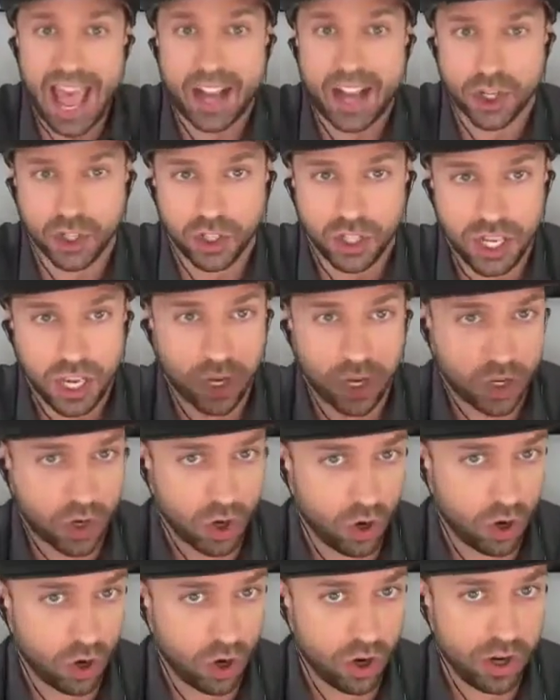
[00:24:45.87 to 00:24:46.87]
actually
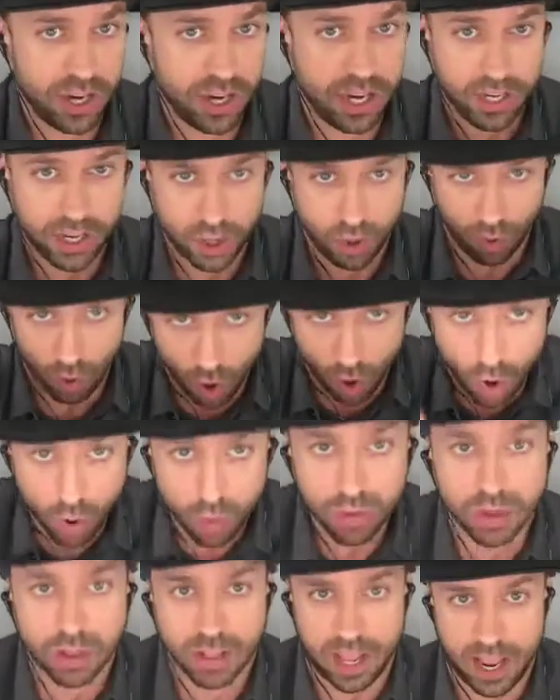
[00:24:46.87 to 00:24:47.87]
occurred in your
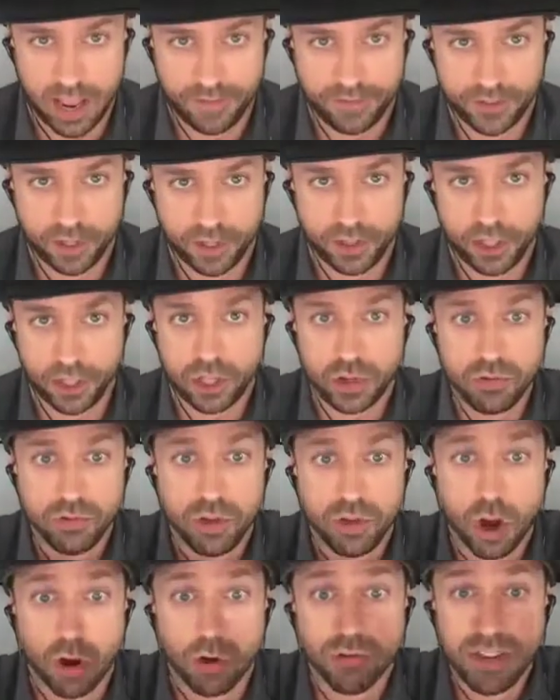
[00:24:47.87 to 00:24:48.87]
own life so that you
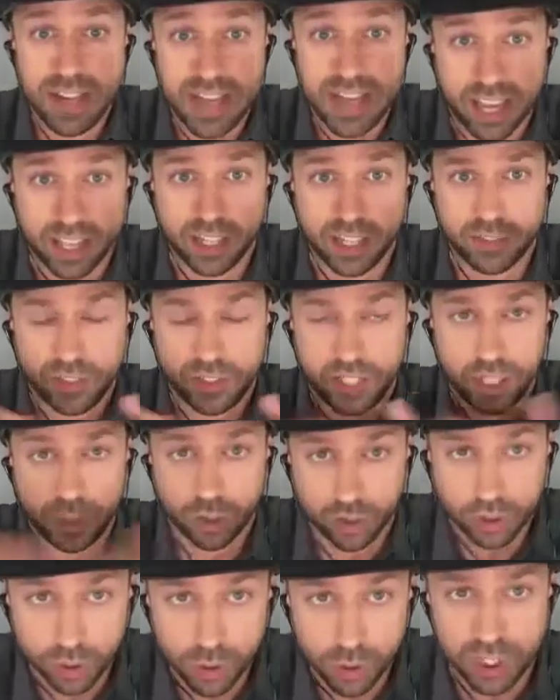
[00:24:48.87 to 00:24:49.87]
don't negatively
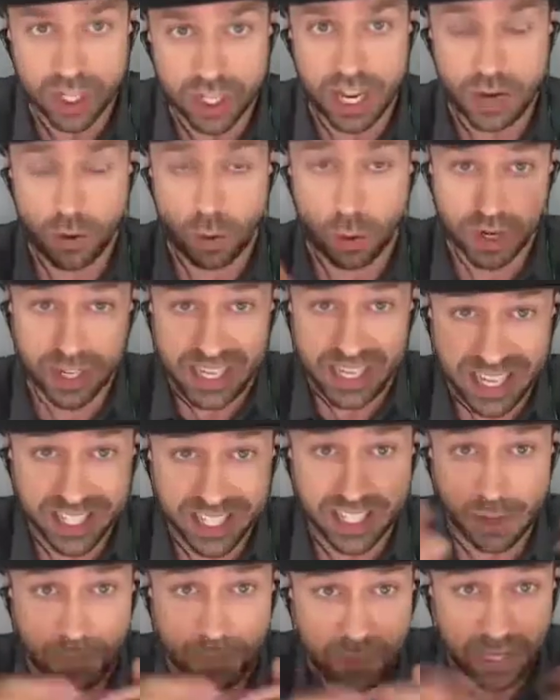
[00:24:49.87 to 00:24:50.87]
hallucinate or
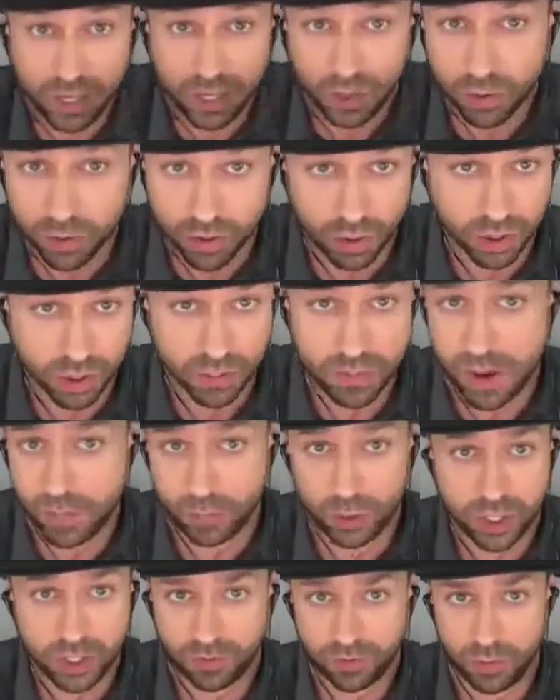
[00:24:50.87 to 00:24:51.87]
disappear those
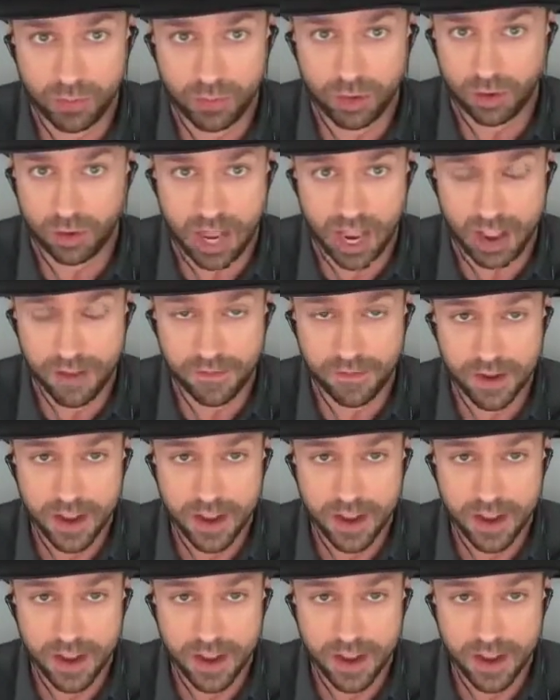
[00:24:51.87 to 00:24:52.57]
memories from your life.